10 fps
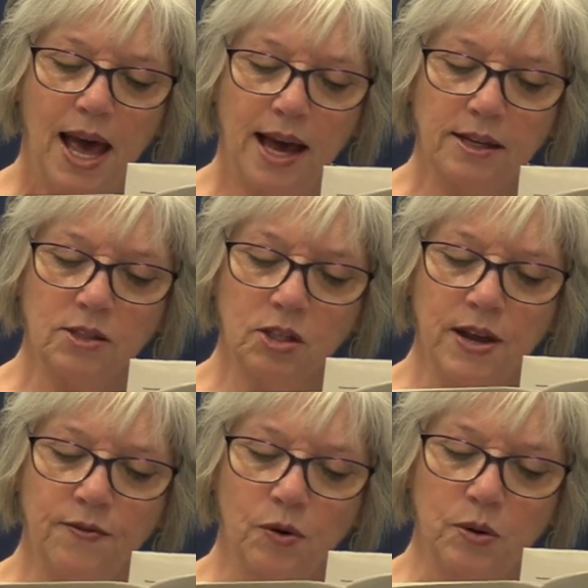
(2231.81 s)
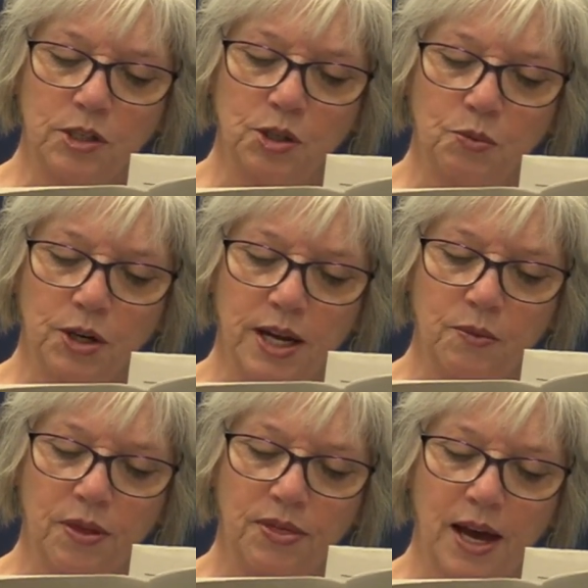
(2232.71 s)
and is looking forward to
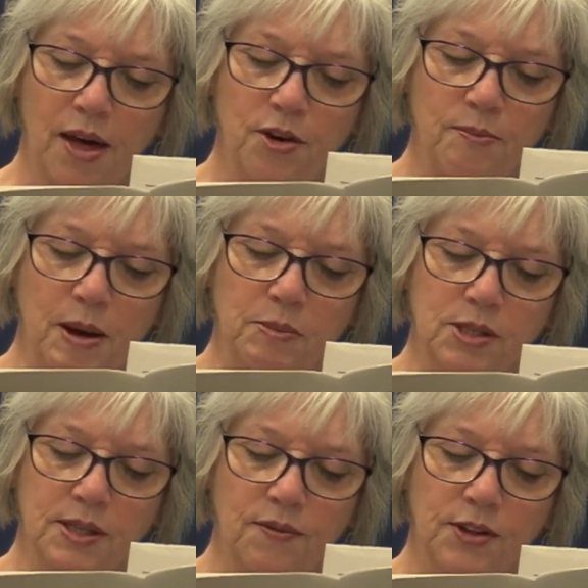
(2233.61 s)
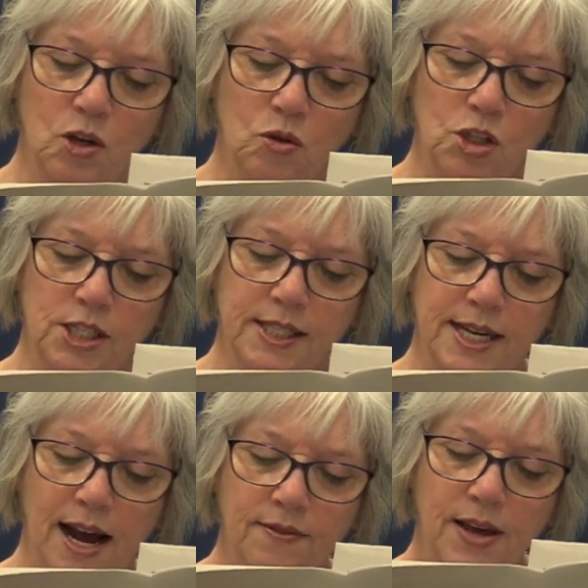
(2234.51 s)
working with the other members of the coaching
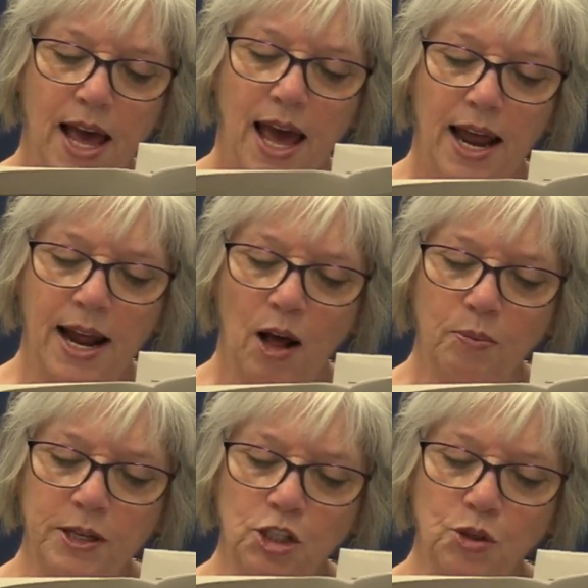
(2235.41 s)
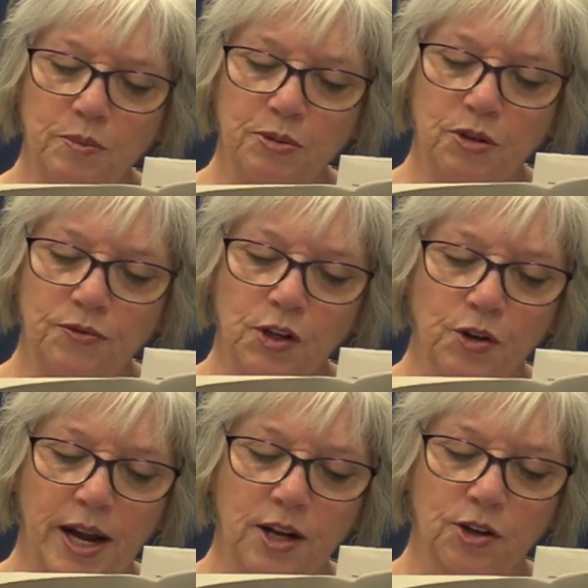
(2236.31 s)
staff and helping to improve the
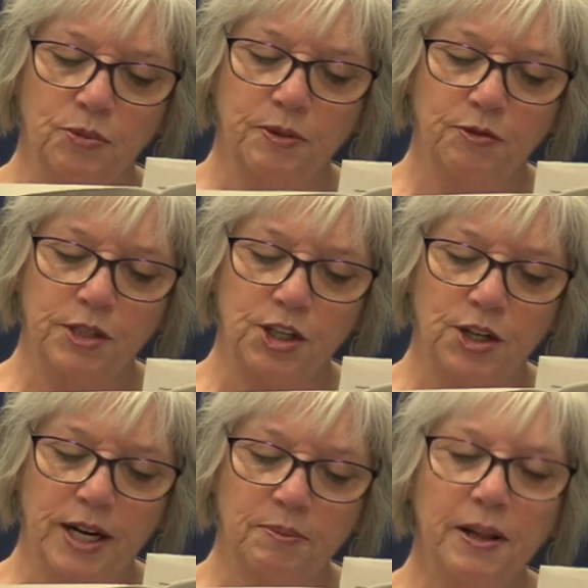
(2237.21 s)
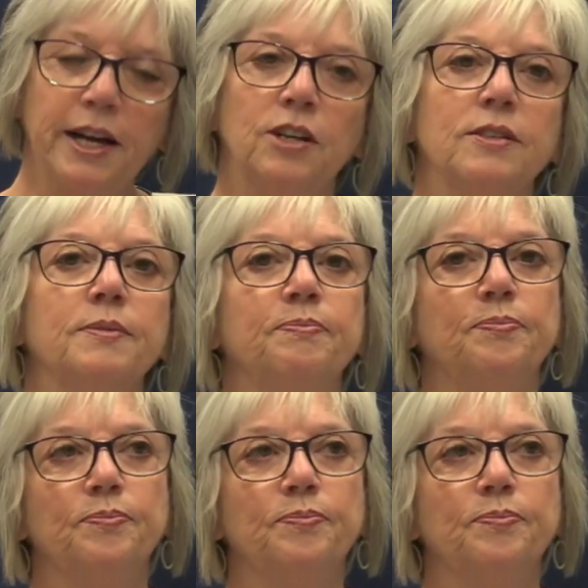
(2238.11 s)
great group of returning players.